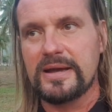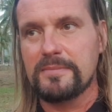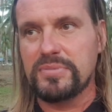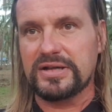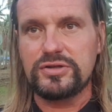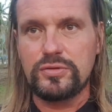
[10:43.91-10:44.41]

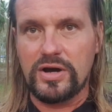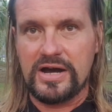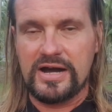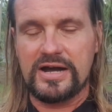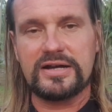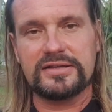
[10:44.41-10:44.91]
but your
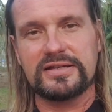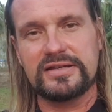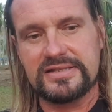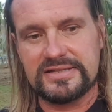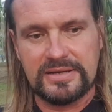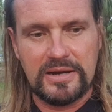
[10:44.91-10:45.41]
art
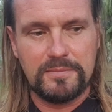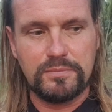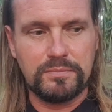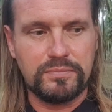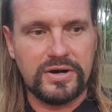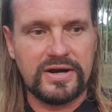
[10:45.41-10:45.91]
is
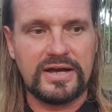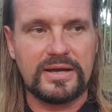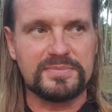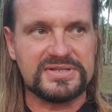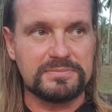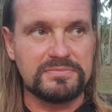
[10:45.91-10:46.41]

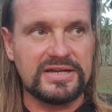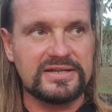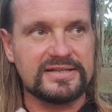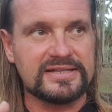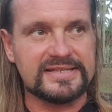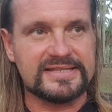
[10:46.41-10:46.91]
perhaps
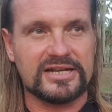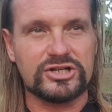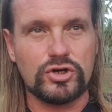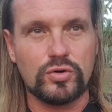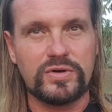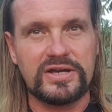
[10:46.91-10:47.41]
made in
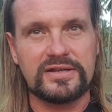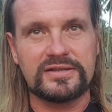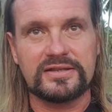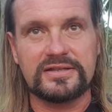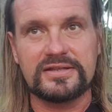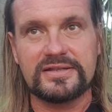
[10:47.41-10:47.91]
such a way
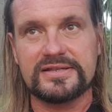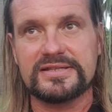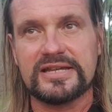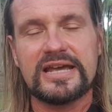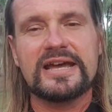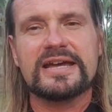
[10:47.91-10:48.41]
that it
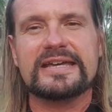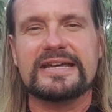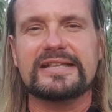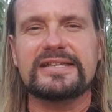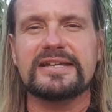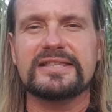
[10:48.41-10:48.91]
is
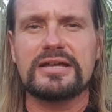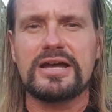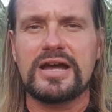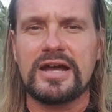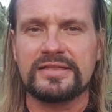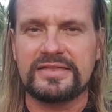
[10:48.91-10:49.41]
getting the
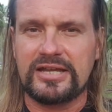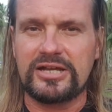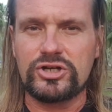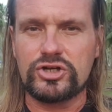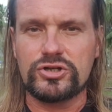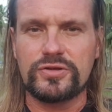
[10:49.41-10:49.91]

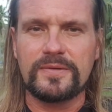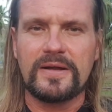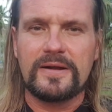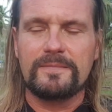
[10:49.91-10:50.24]
attention